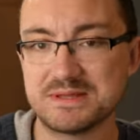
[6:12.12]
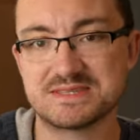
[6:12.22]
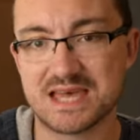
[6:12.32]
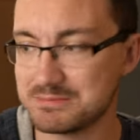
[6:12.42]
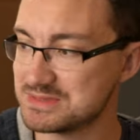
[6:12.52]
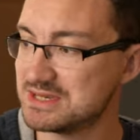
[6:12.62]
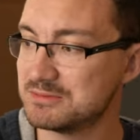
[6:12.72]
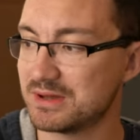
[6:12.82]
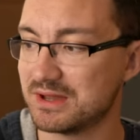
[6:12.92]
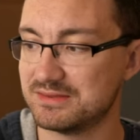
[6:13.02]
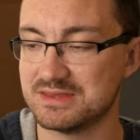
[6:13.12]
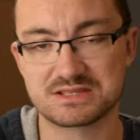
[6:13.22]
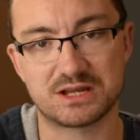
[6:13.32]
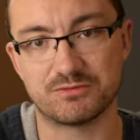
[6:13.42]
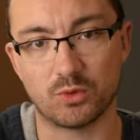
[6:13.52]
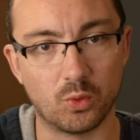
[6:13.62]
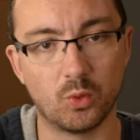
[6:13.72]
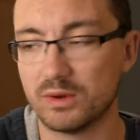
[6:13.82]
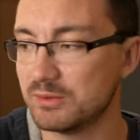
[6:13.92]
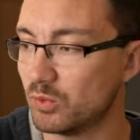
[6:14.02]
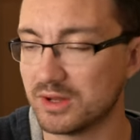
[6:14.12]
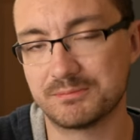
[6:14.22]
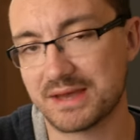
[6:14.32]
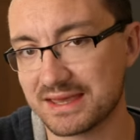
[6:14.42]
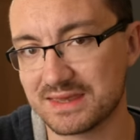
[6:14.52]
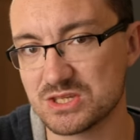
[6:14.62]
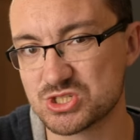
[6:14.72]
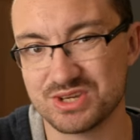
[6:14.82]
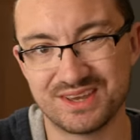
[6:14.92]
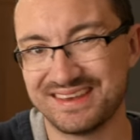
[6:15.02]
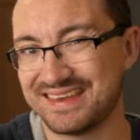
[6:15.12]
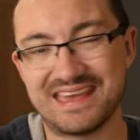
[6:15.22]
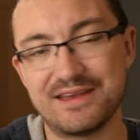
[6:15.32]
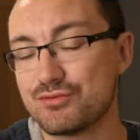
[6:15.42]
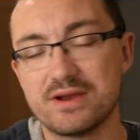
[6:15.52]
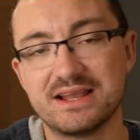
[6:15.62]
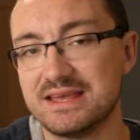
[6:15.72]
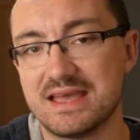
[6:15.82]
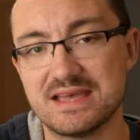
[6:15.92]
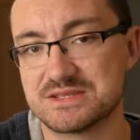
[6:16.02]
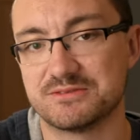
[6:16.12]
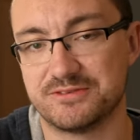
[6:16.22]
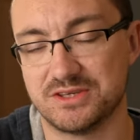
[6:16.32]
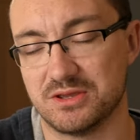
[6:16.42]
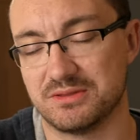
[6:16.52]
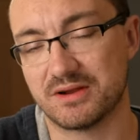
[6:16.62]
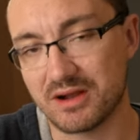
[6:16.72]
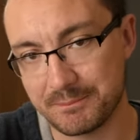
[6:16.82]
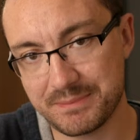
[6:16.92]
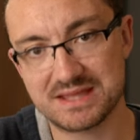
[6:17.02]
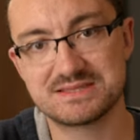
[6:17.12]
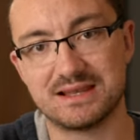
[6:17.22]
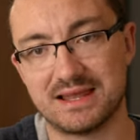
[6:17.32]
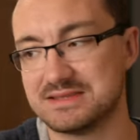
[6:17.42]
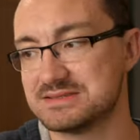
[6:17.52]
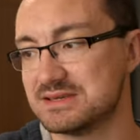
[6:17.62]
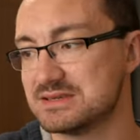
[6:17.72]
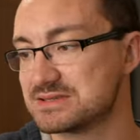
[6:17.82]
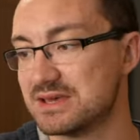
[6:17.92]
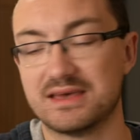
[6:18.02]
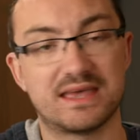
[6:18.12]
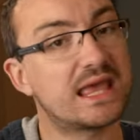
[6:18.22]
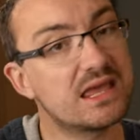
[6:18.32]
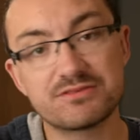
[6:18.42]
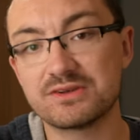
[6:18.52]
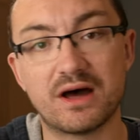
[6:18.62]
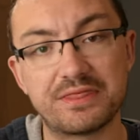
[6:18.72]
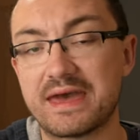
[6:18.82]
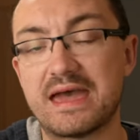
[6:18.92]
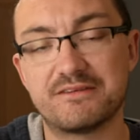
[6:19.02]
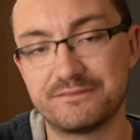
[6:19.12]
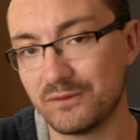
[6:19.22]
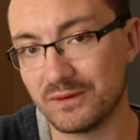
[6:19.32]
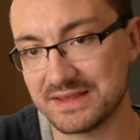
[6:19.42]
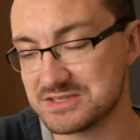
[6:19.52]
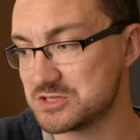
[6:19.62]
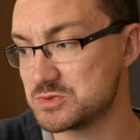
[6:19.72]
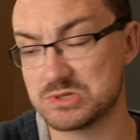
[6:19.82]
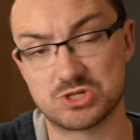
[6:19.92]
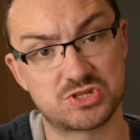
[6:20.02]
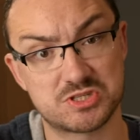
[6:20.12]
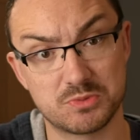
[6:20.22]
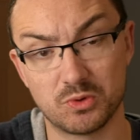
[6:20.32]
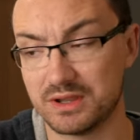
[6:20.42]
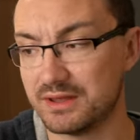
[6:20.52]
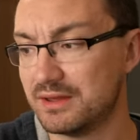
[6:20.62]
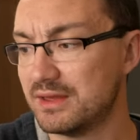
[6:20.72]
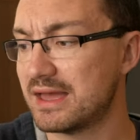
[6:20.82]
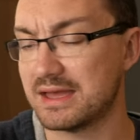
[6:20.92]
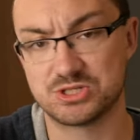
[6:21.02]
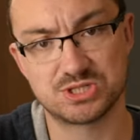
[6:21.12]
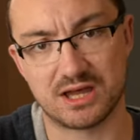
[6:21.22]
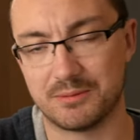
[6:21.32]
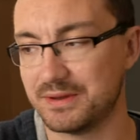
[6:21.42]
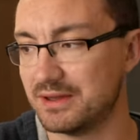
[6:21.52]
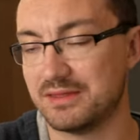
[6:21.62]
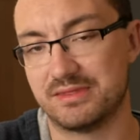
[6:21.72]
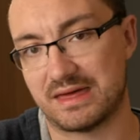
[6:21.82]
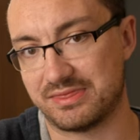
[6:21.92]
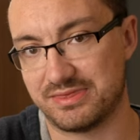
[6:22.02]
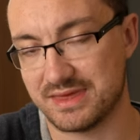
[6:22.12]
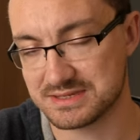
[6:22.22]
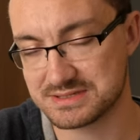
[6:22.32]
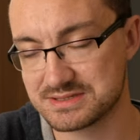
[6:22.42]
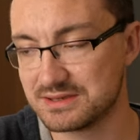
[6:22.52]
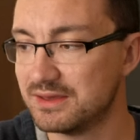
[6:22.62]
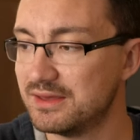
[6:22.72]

be tempted by this kind of all-in-one package, it really isn't for you. There are better lenses, even other f4 lenses, which are smaller and sharper than this.